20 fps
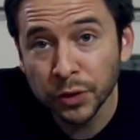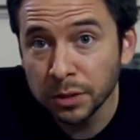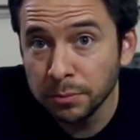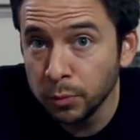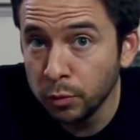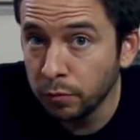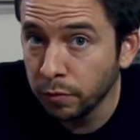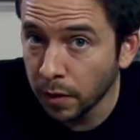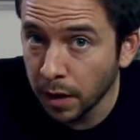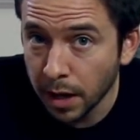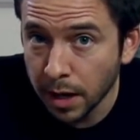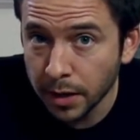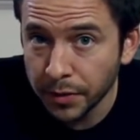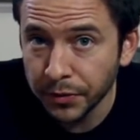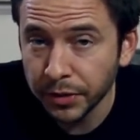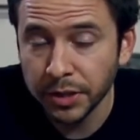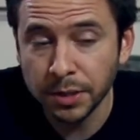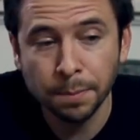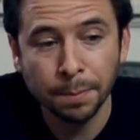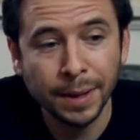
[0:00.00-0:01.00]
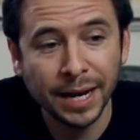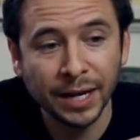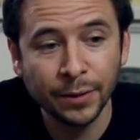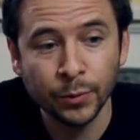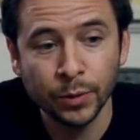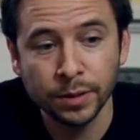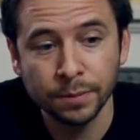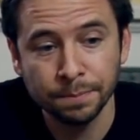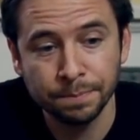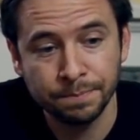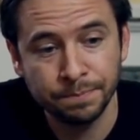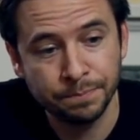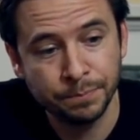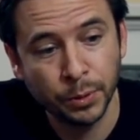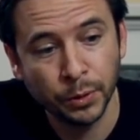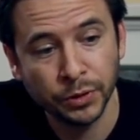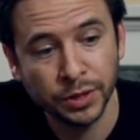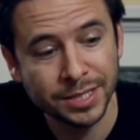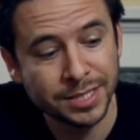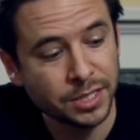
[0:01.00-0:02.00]
you move on, you might wanna
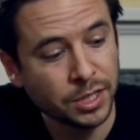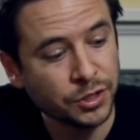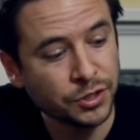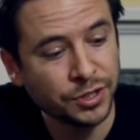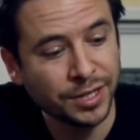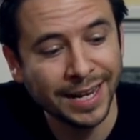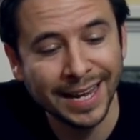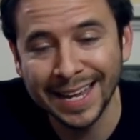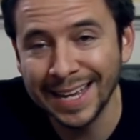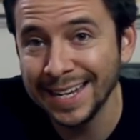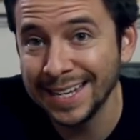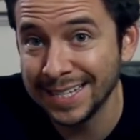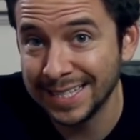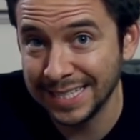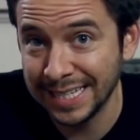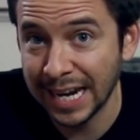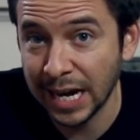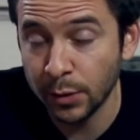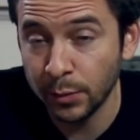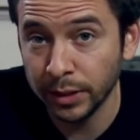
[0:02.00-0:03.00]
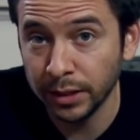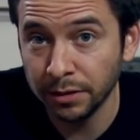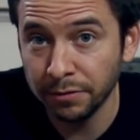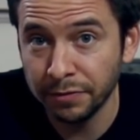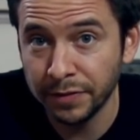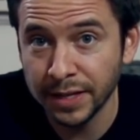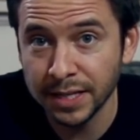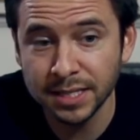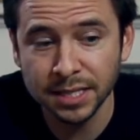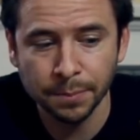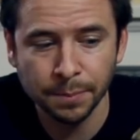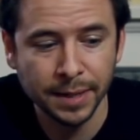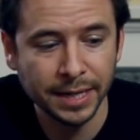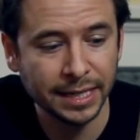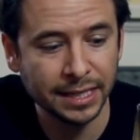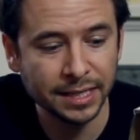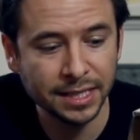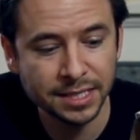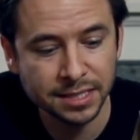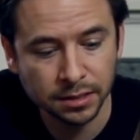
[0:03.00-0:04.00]
put this on your head and see how well it fits. I'm
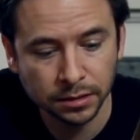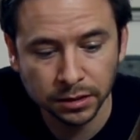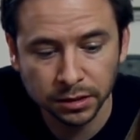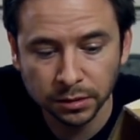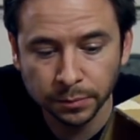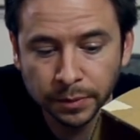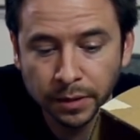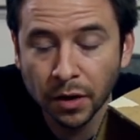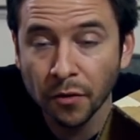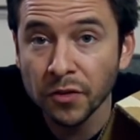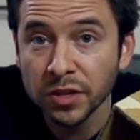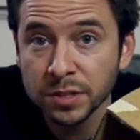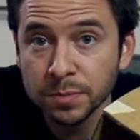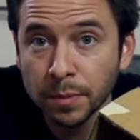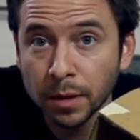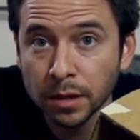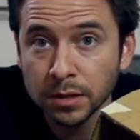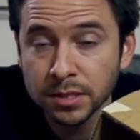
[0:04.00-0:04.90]
making this a little bit on the small